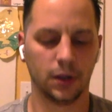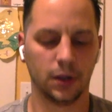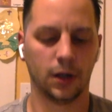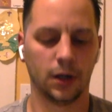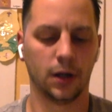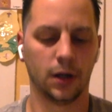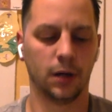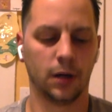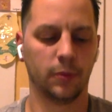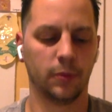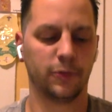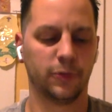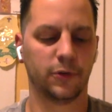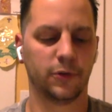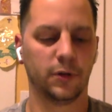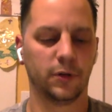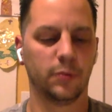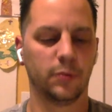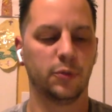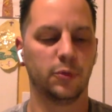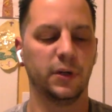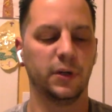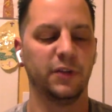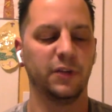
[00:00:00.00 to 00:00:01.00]

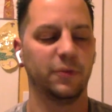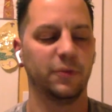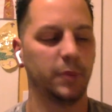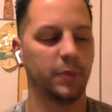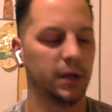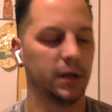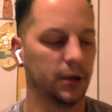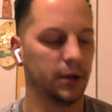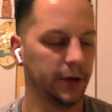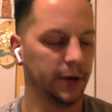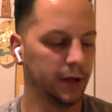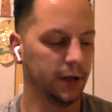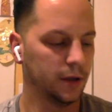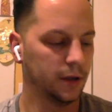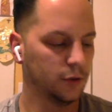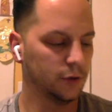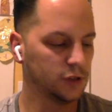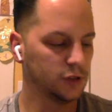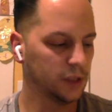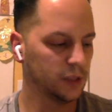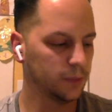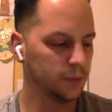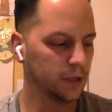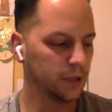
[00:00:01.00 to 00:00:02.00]
For a brief period.
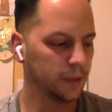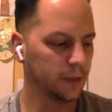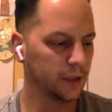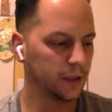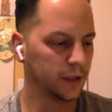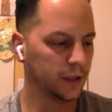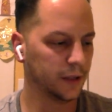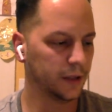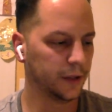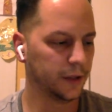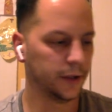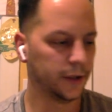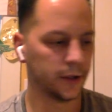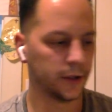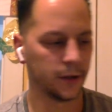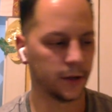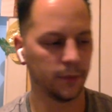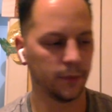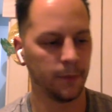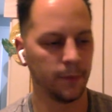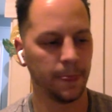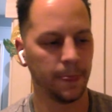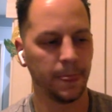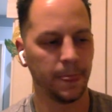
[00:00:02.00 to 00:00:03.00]
It was like probably like a
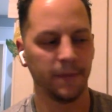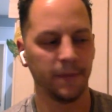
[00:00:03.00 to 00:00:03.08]
year.